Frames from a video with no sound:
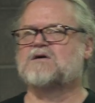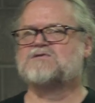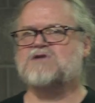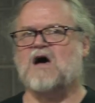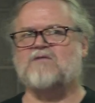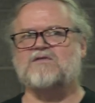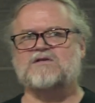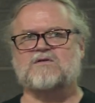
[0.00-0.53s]

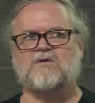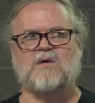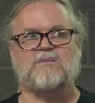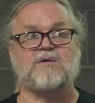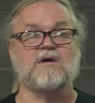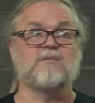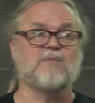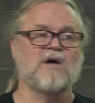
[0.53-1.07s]
JavaScript
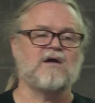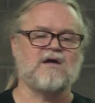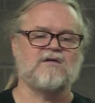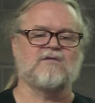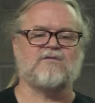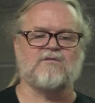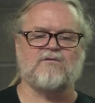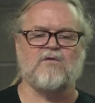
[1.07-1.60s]
in many
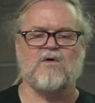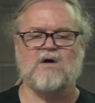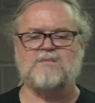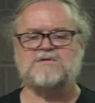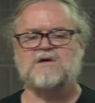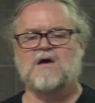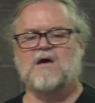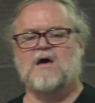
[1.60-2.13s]
different
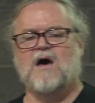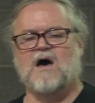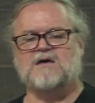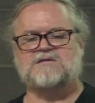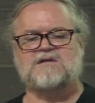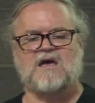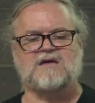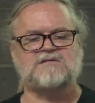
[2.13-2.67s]
forms, uh,
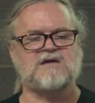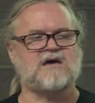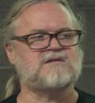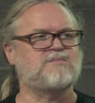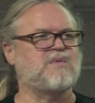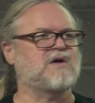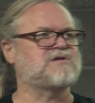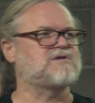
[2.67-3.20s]

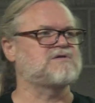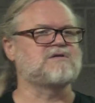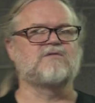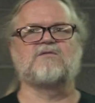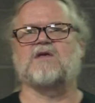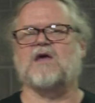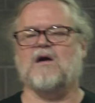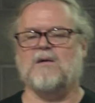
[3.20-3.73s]
CSS, pictures,
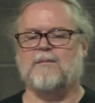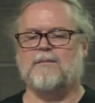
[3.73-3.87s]
and video.